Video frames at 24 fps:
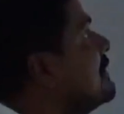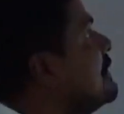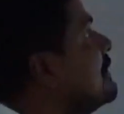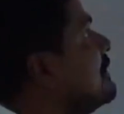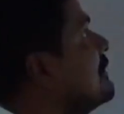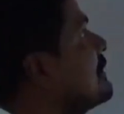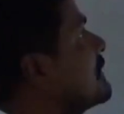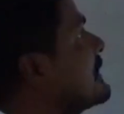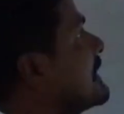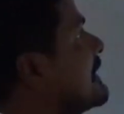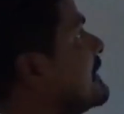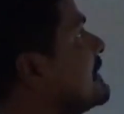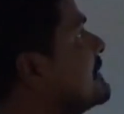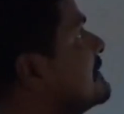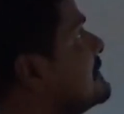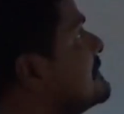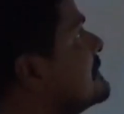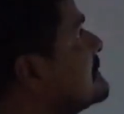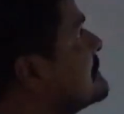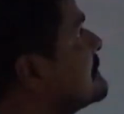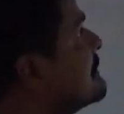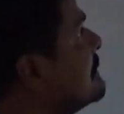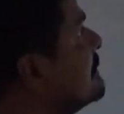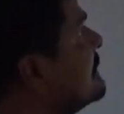
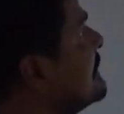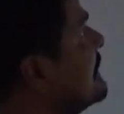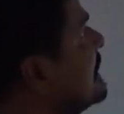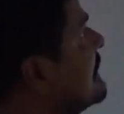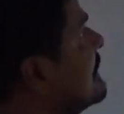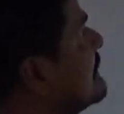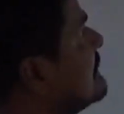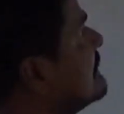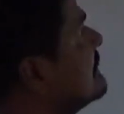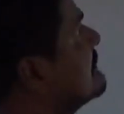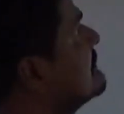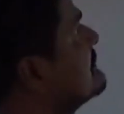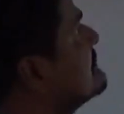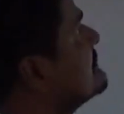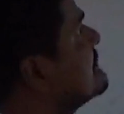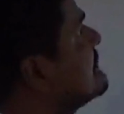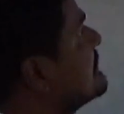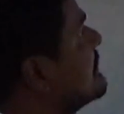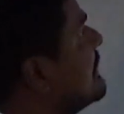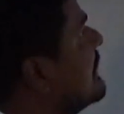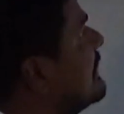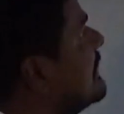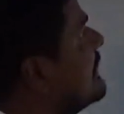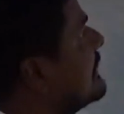Okay, so here
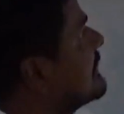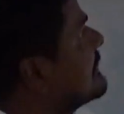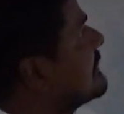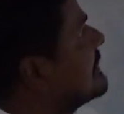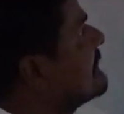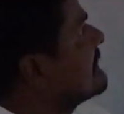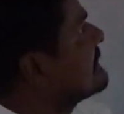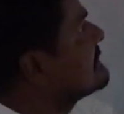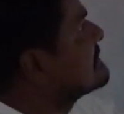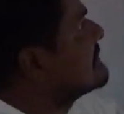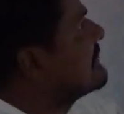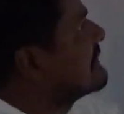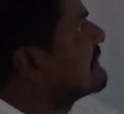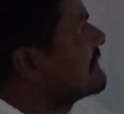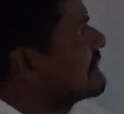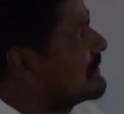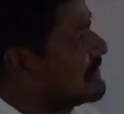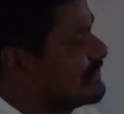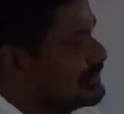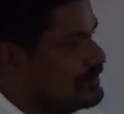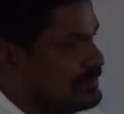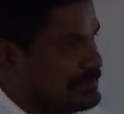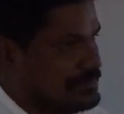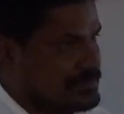electric
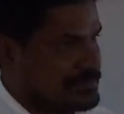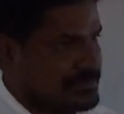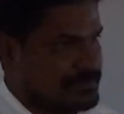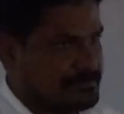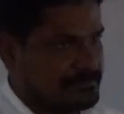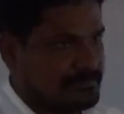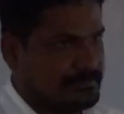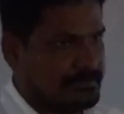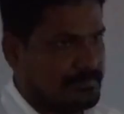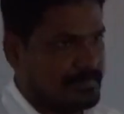circuits.